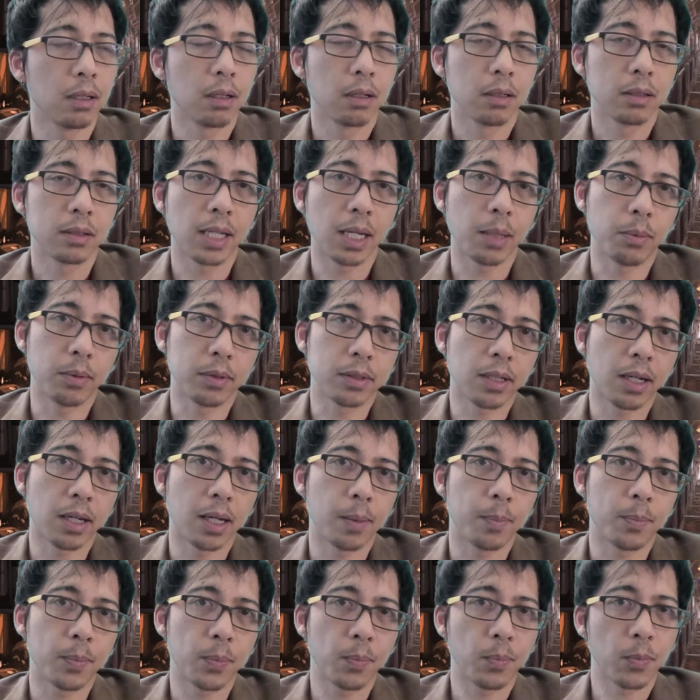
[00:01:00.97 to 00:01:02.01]

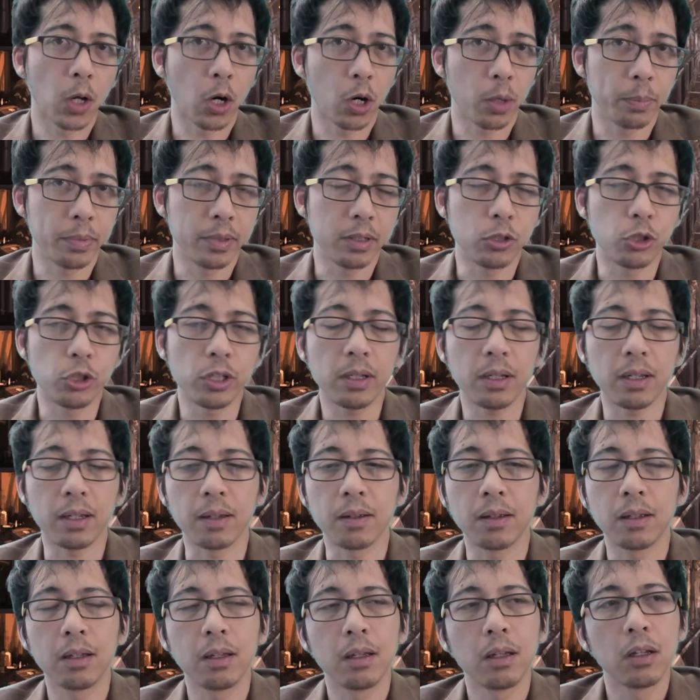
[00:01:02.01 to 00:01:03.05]
tabletop RPG.
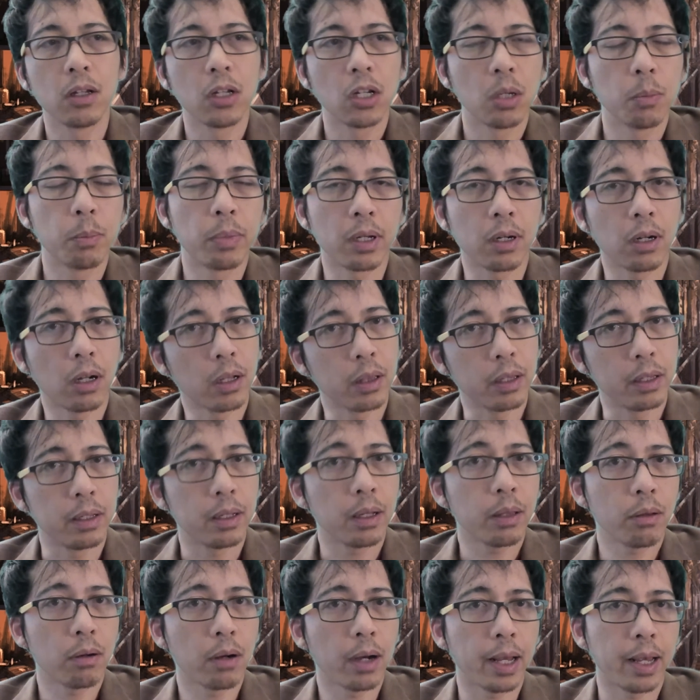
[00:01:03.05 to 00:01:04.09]
But on the
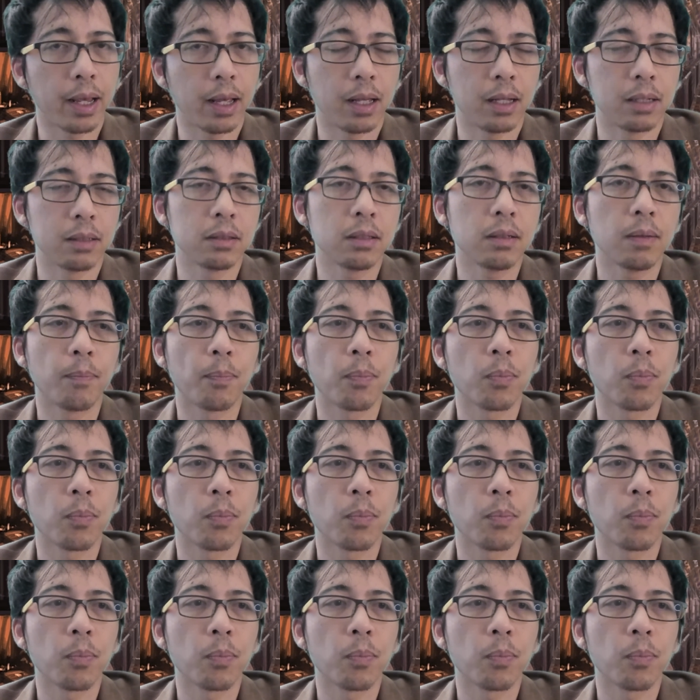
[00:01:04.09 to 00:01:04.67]
other hand,